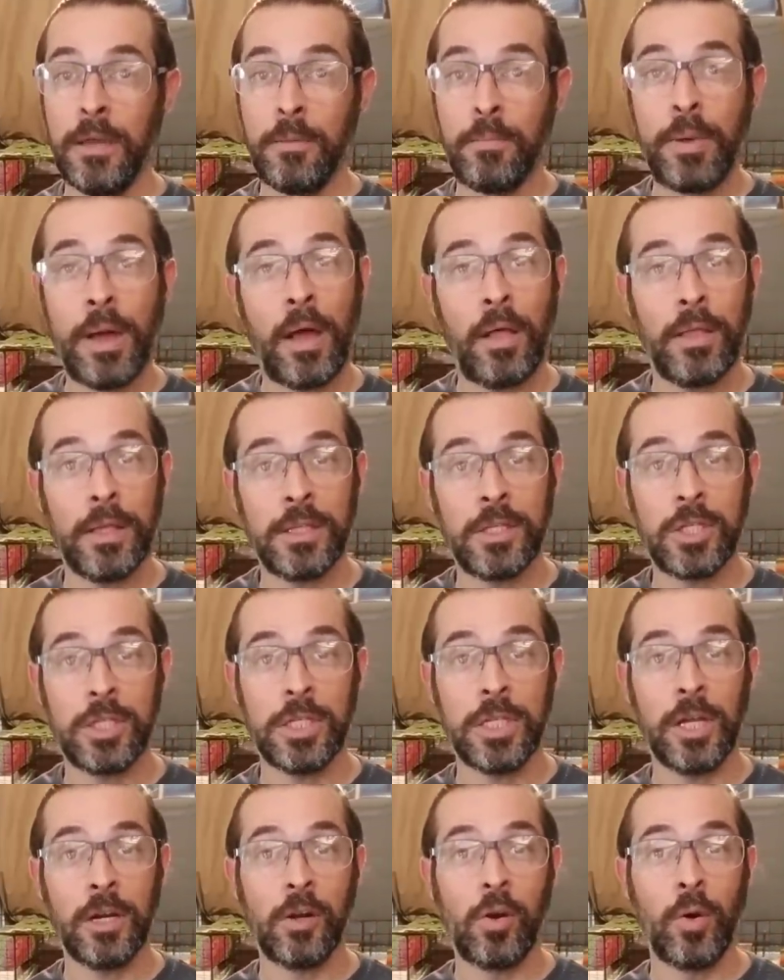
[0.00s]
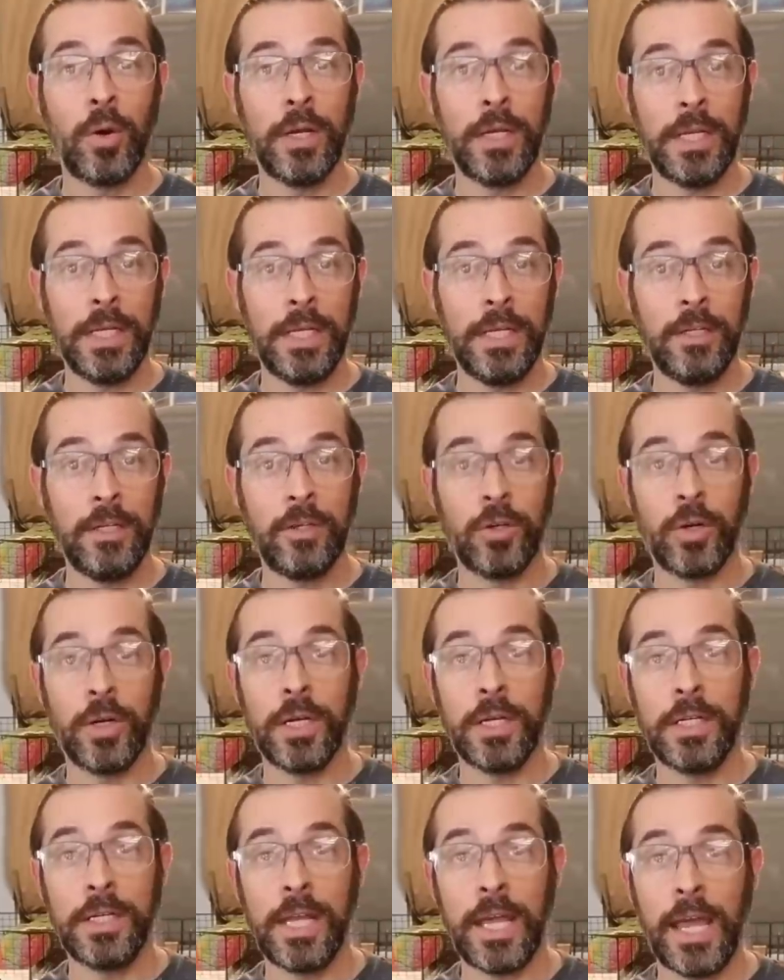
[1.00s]
pellets they're going to eat
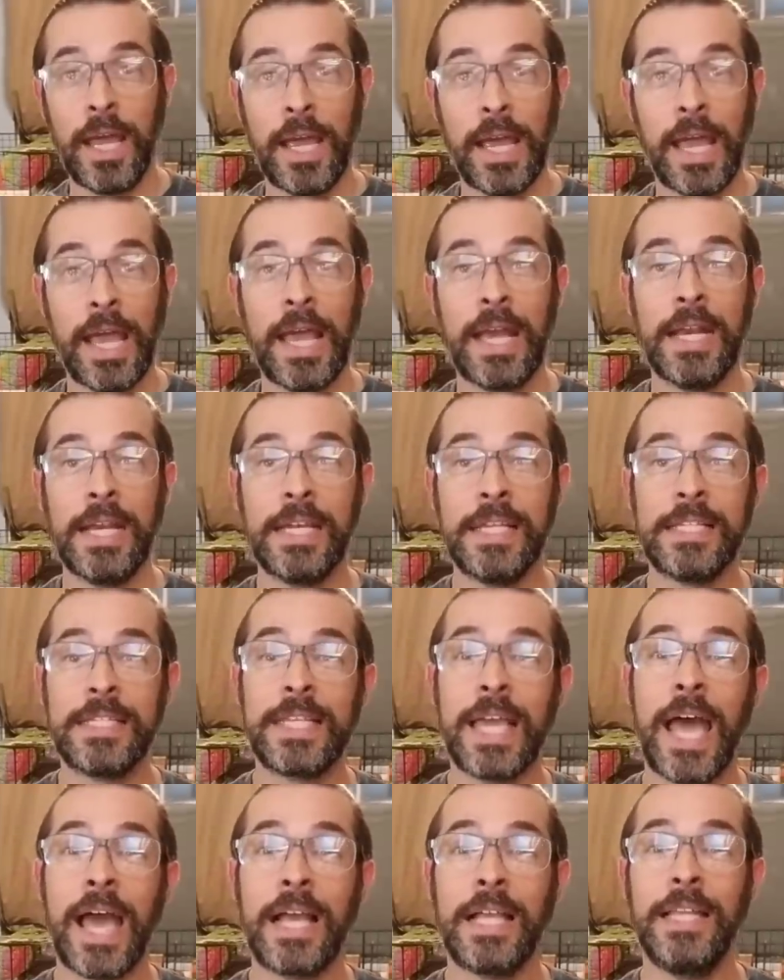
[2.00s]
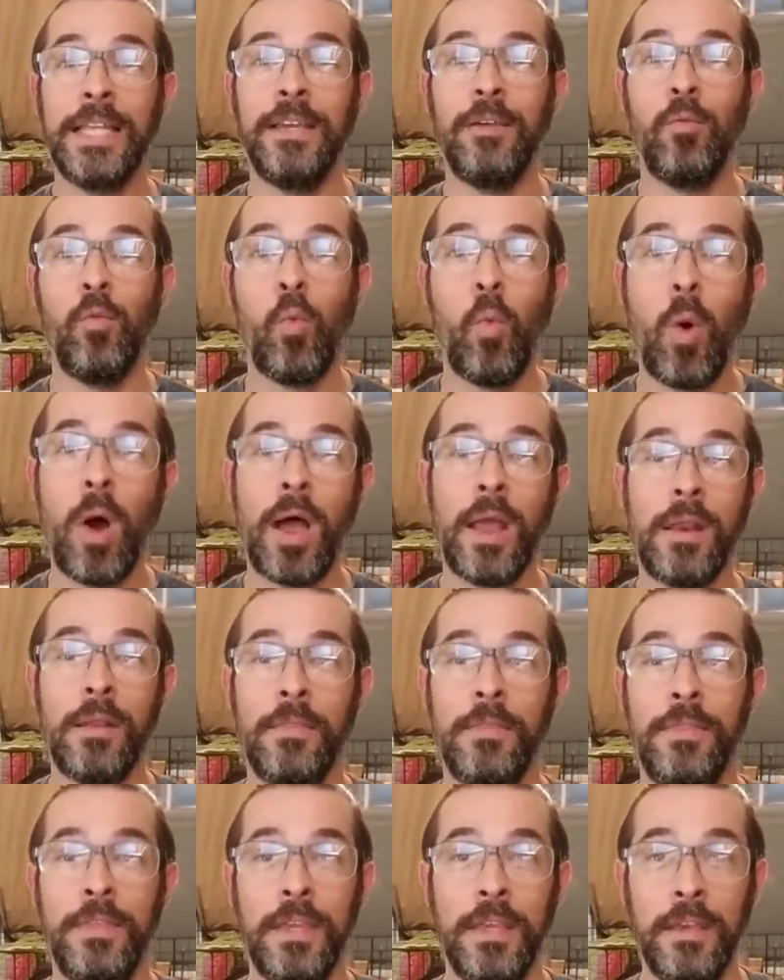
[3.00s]
during a day and exactly what
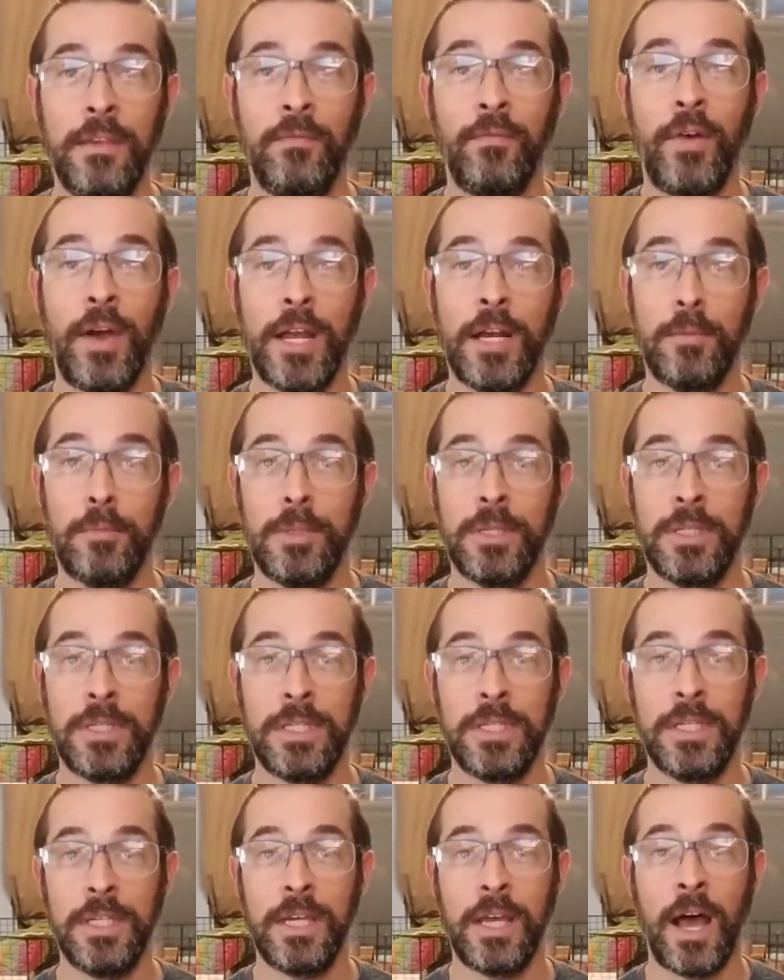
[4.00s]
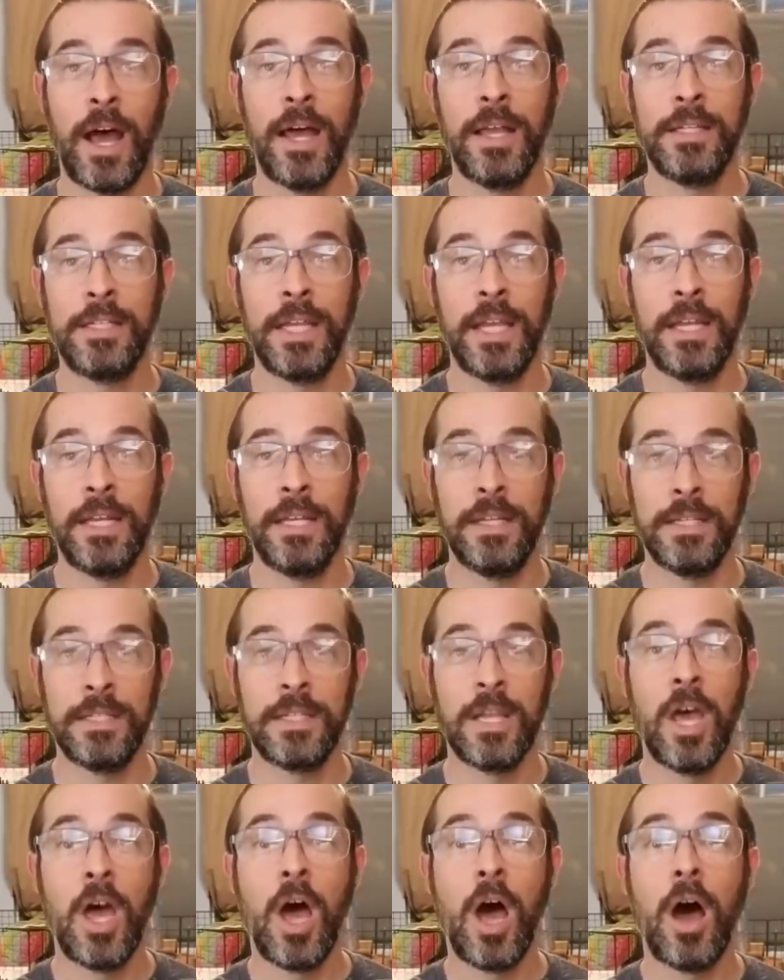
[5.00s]
the vitamin C content is